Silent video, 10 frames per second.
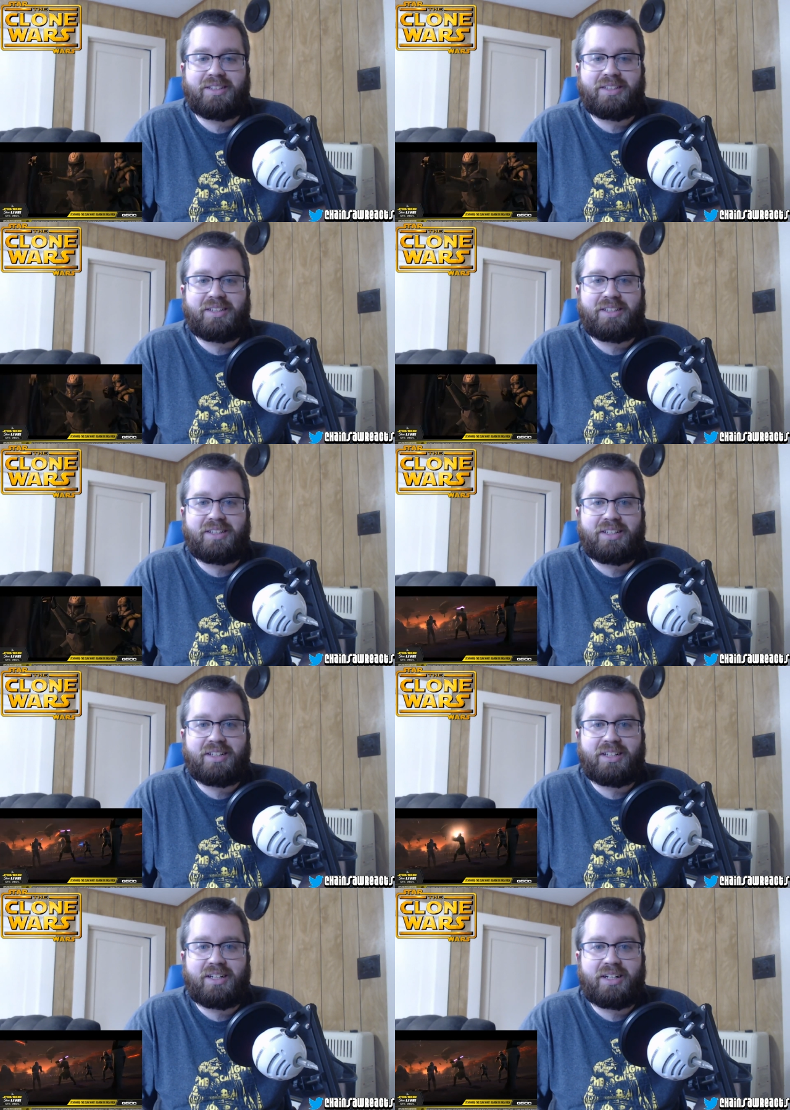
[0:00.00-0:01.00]

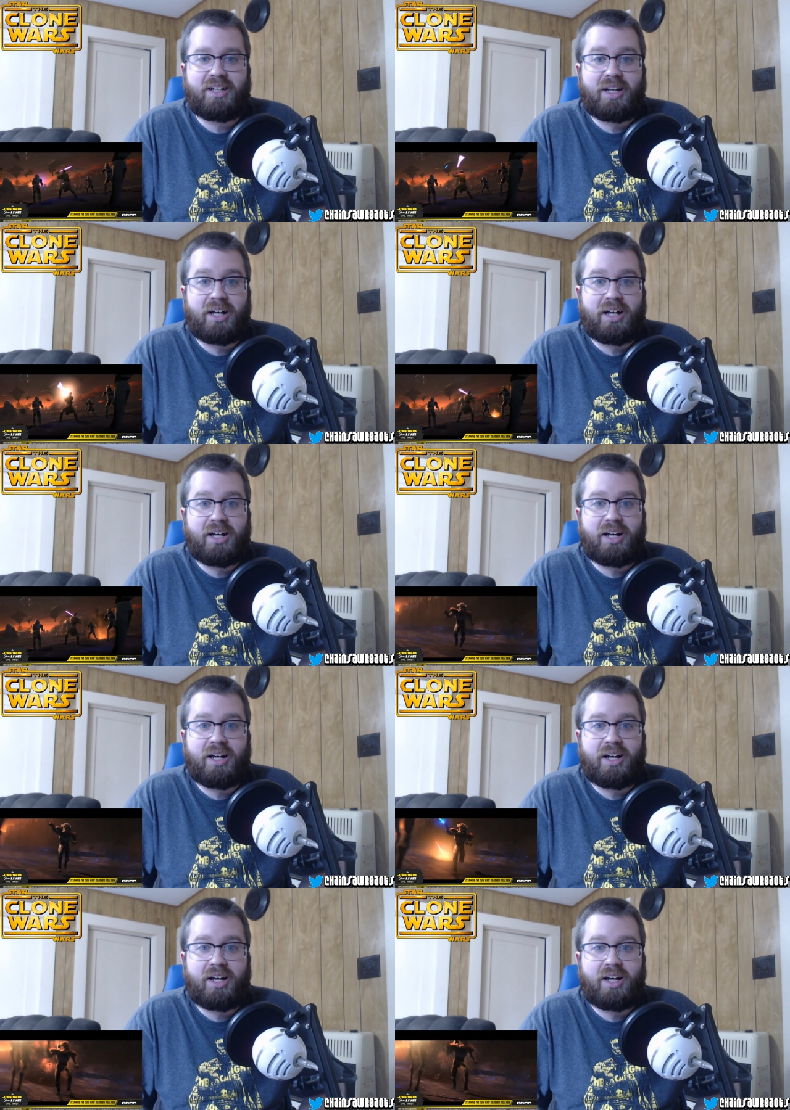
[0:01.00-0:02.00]

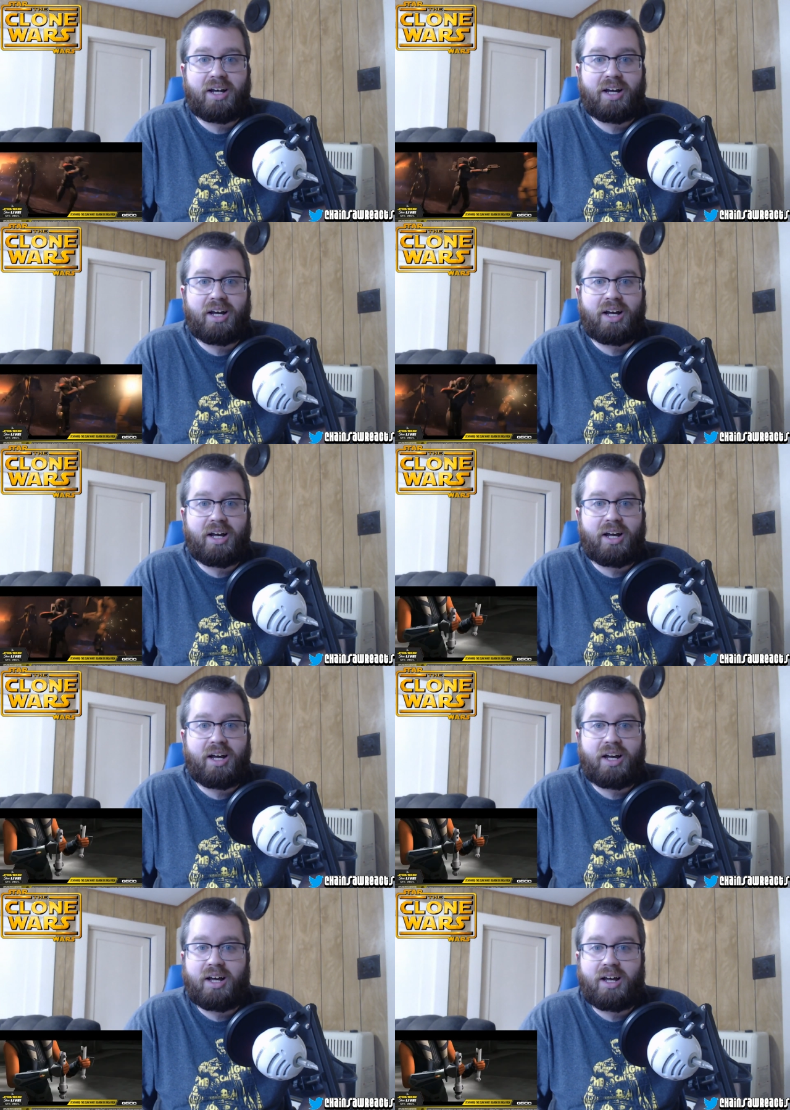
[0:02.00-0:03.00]

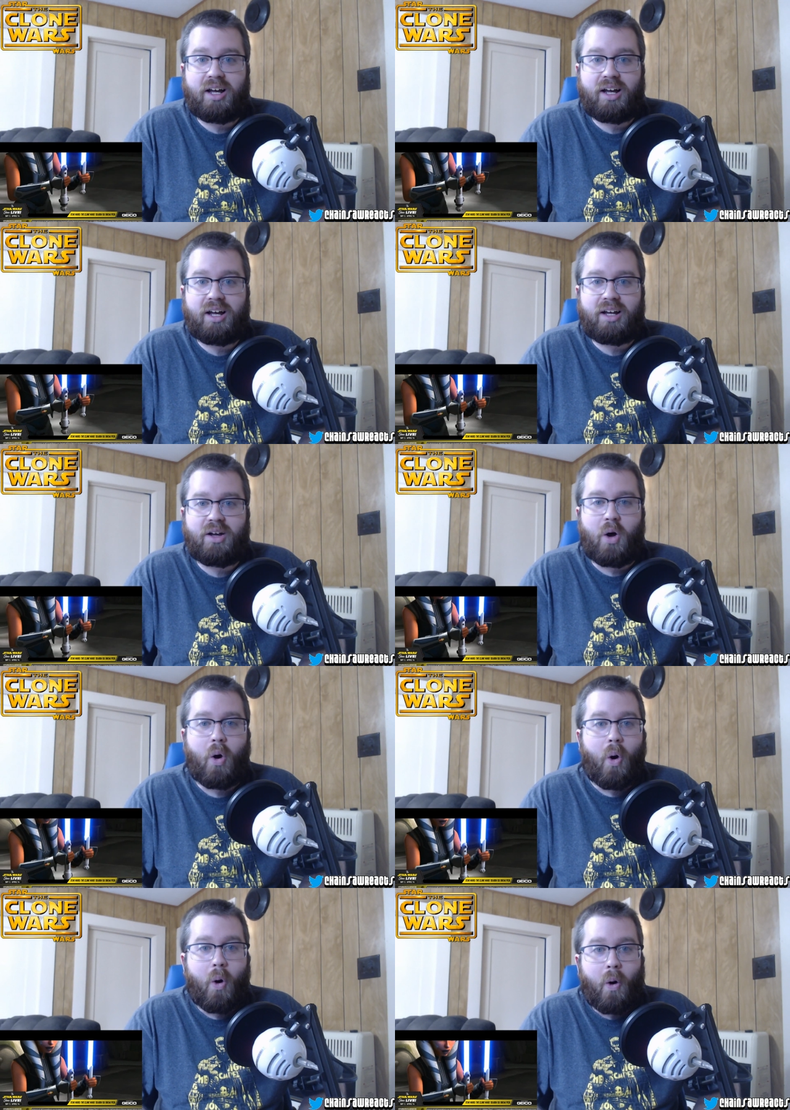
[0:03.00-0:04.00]

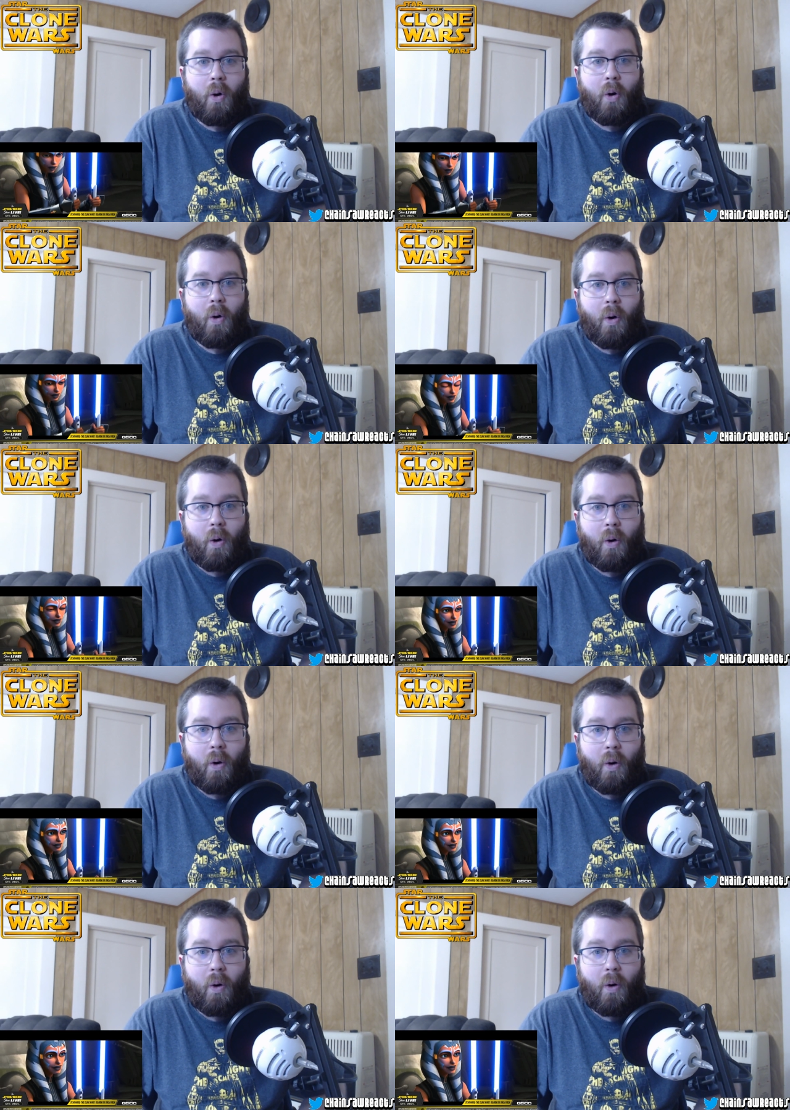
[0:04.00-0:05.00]

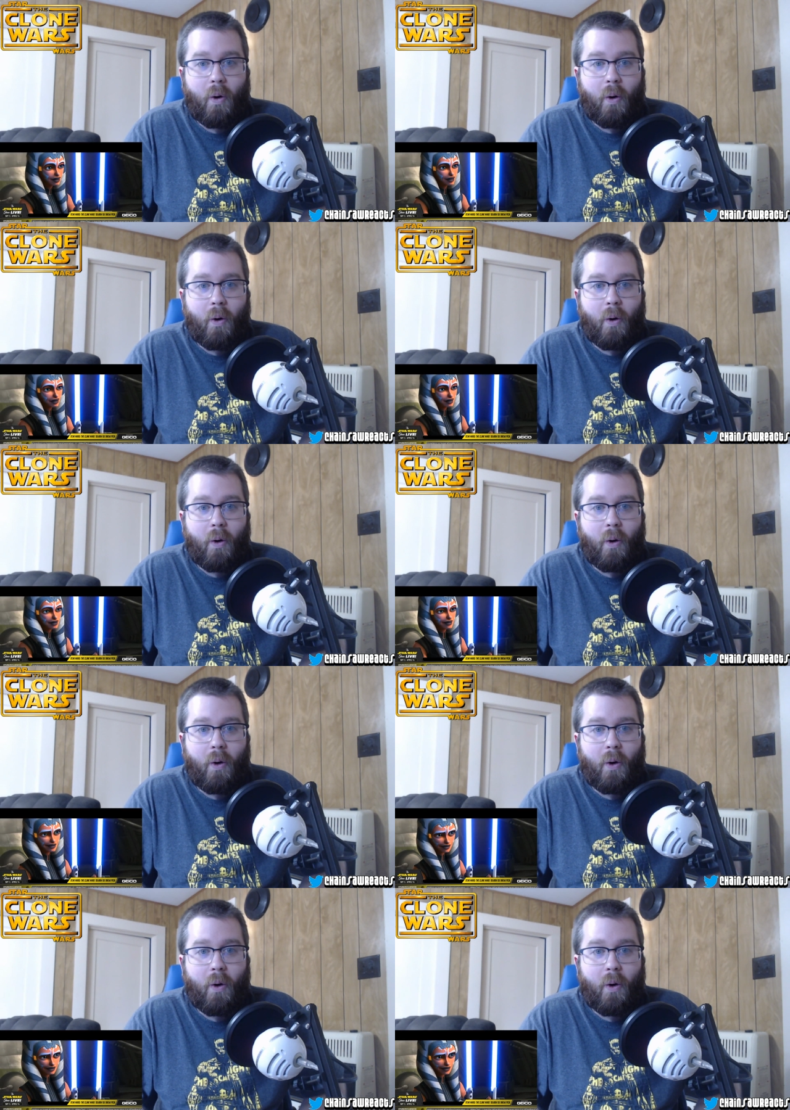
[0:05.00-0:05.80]
Nobody speaks.